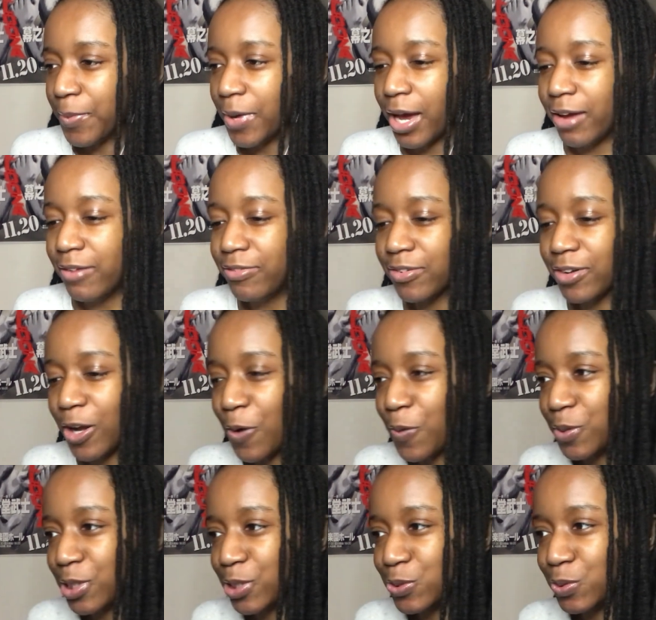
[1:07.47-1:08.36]
I
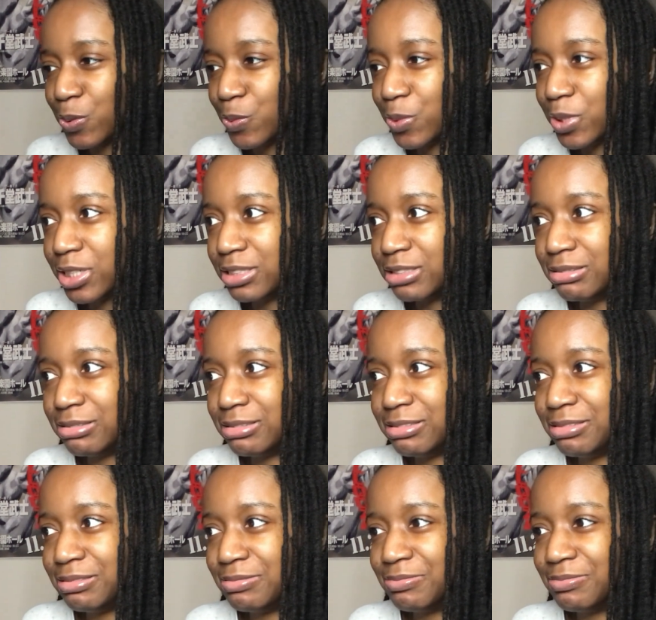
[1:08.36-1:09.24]
forgot what this one was.
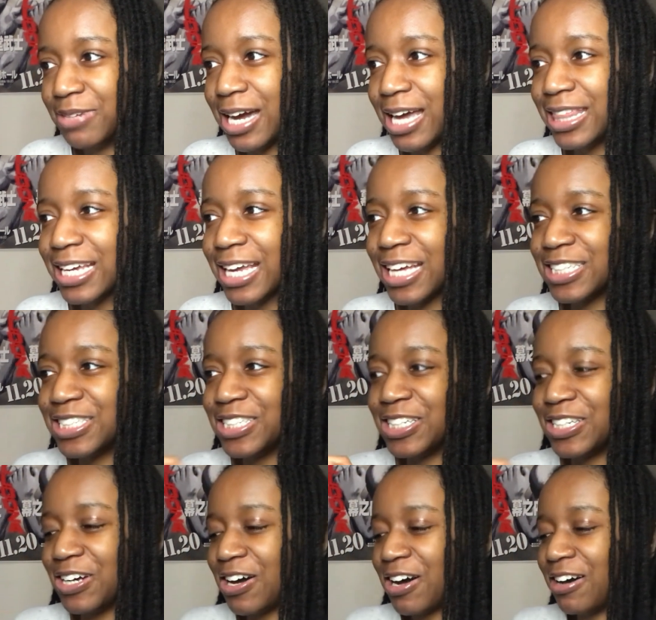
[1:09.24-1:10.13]
I think I
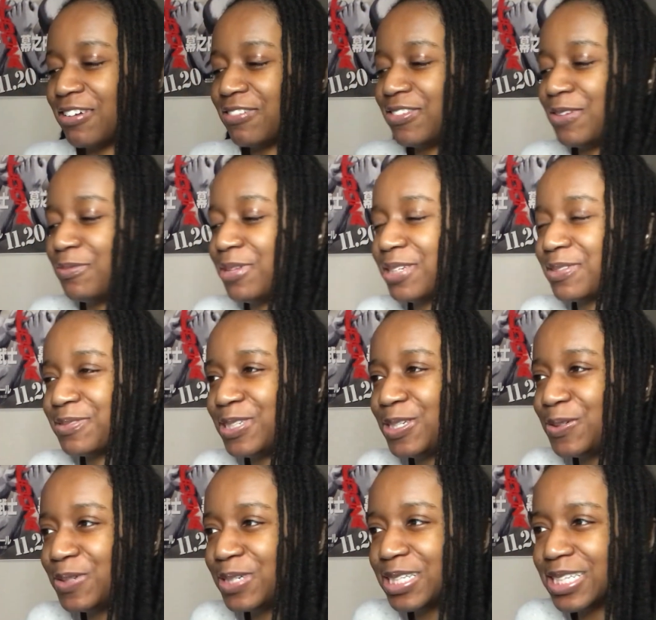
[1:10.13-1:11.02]
took it off and I'm like,
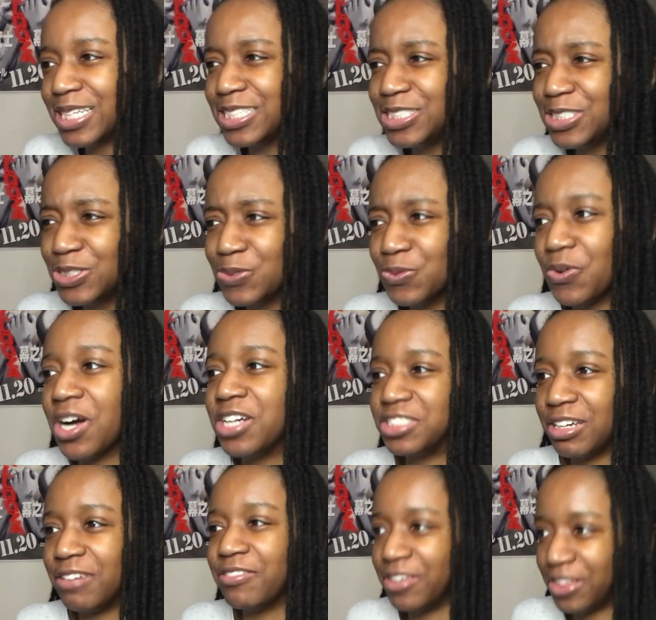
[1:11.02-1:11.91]
you know what, let's just
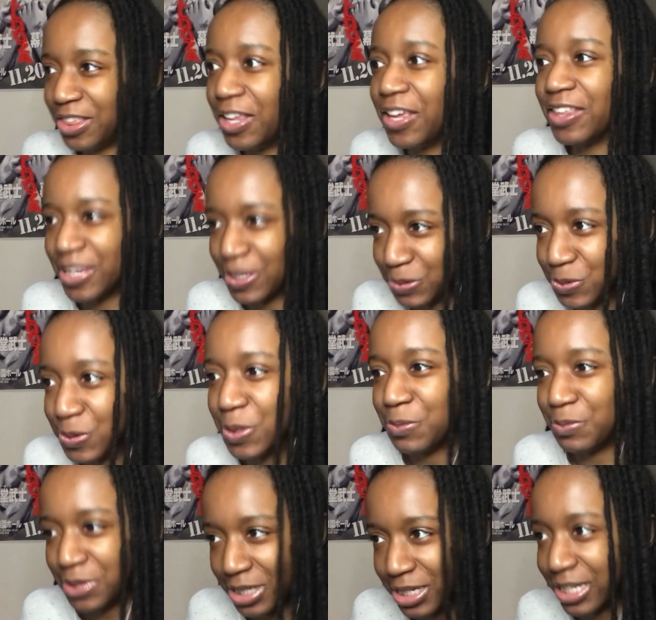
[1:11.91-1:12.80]
watch everything that was
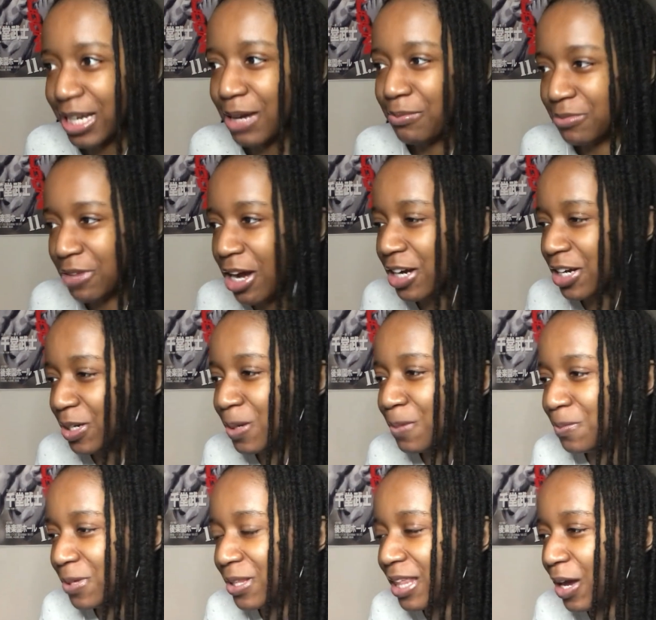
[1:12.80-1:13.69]
recommended. Like I'm not gonna
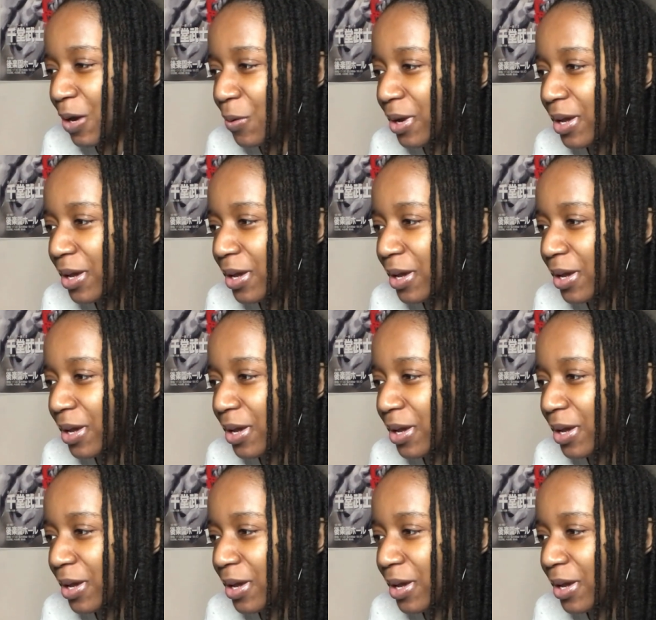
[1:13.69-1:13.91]
be that